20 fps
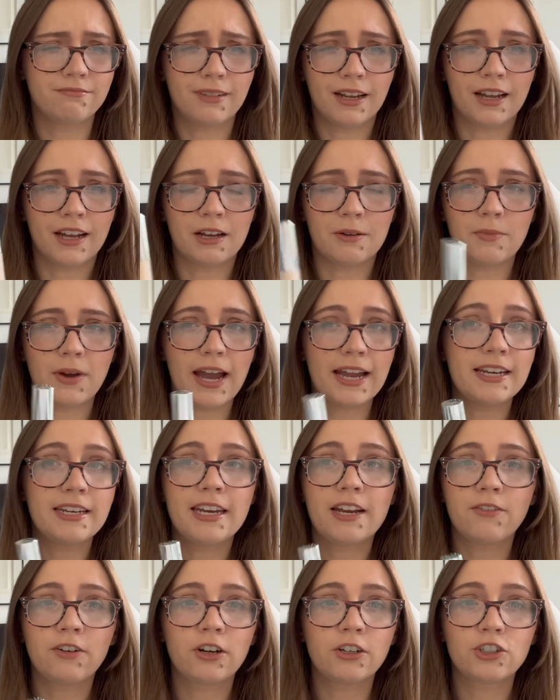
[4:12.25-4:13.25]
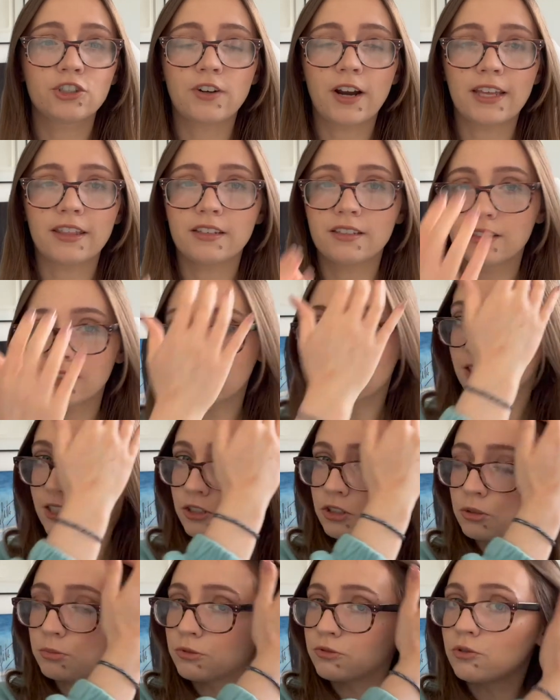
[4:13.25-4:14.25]
Um, I'd never tried this
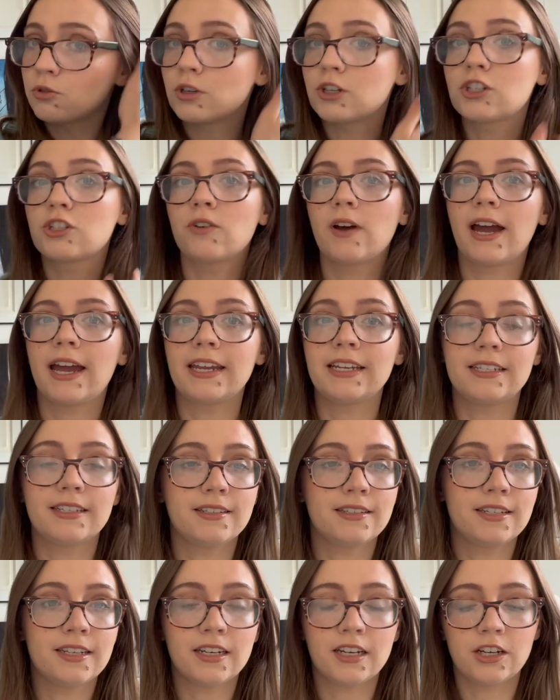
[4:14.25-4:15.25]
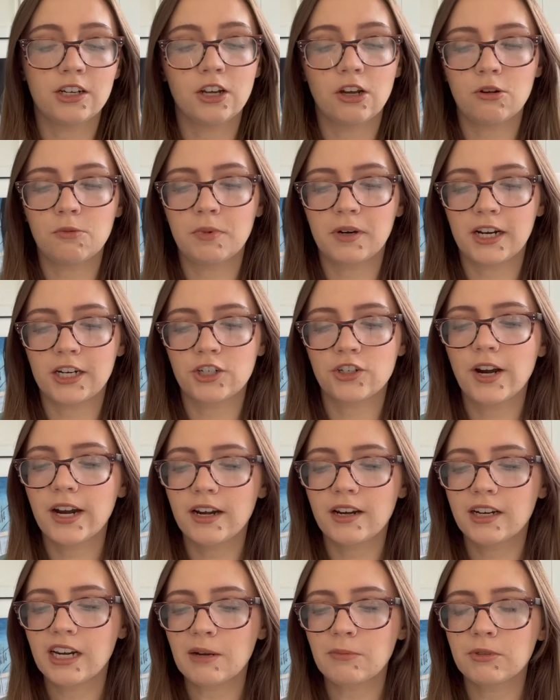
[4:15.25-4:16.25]
concealer before, so I didn't know, but I
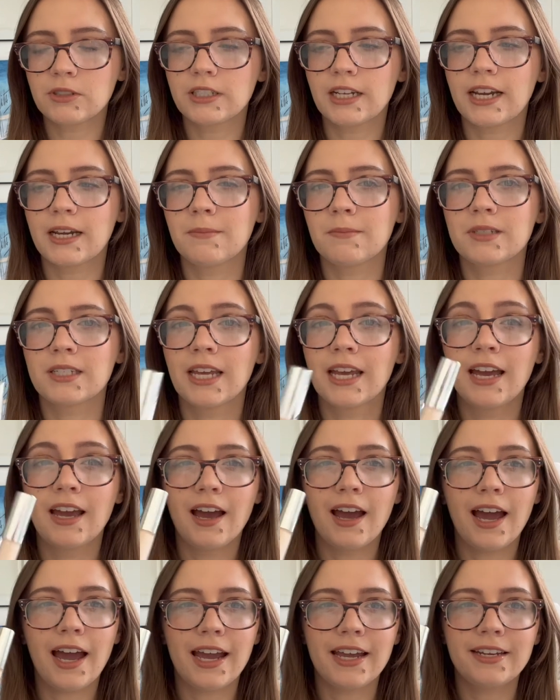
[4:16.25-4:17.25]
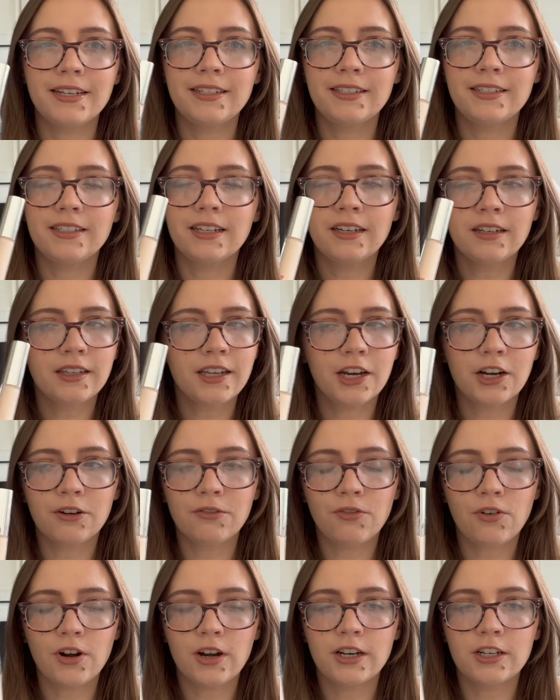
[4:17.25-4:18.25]
tried it a couple times. I didn't care
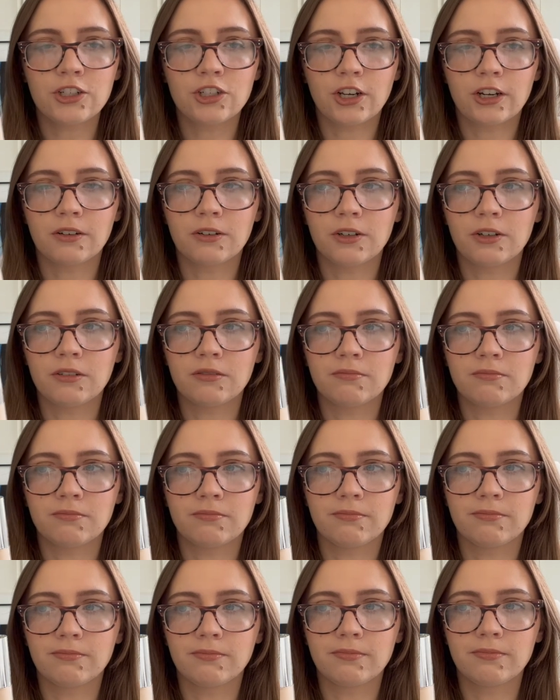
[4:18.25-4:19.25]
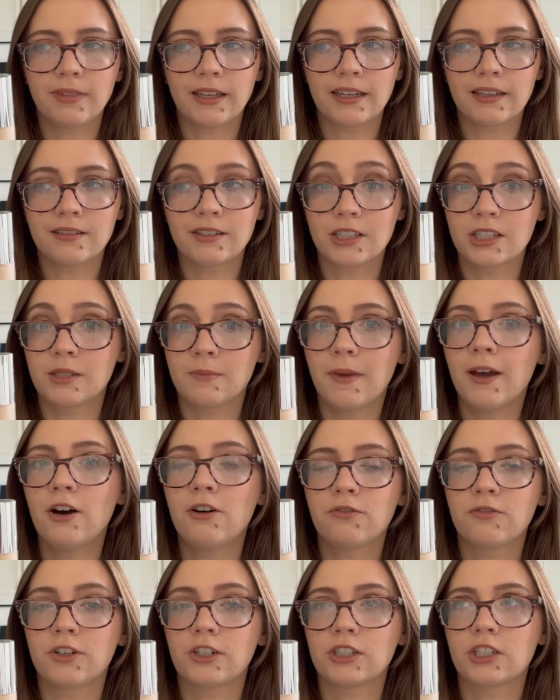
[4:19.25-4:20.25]
for it in general. Like the
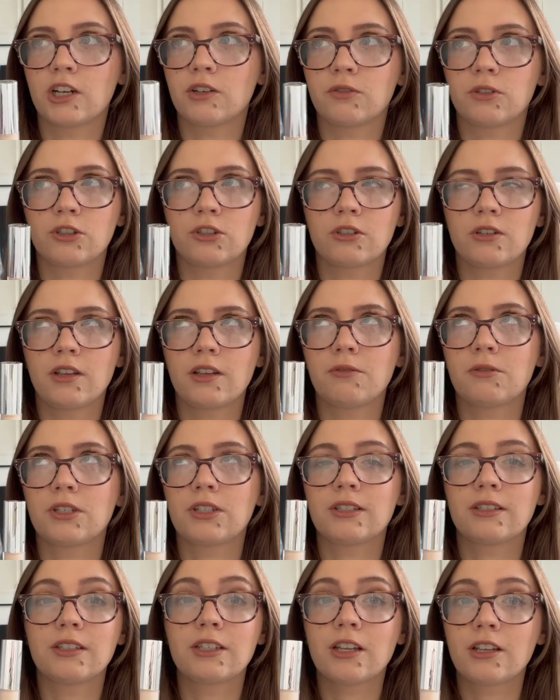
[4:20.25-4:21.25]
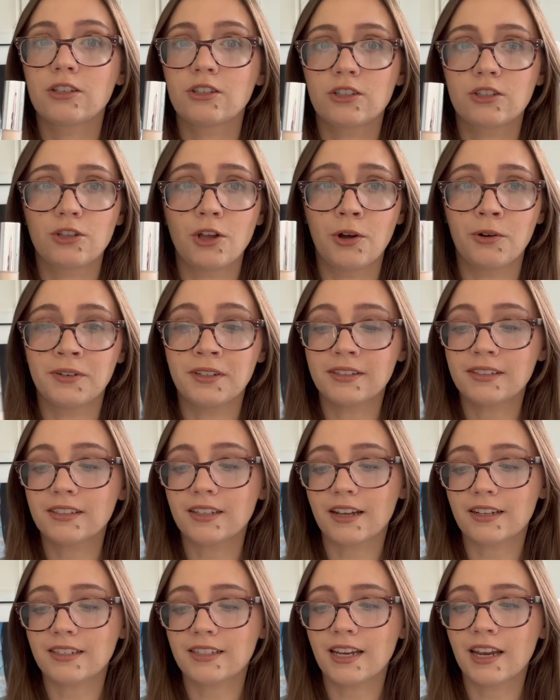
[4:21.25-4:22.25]
smell, first off, was, it was so
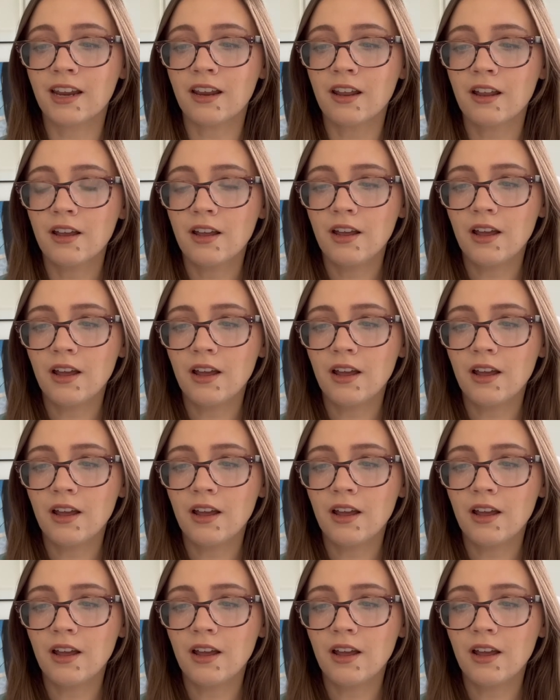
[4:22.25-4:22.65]
disgusting.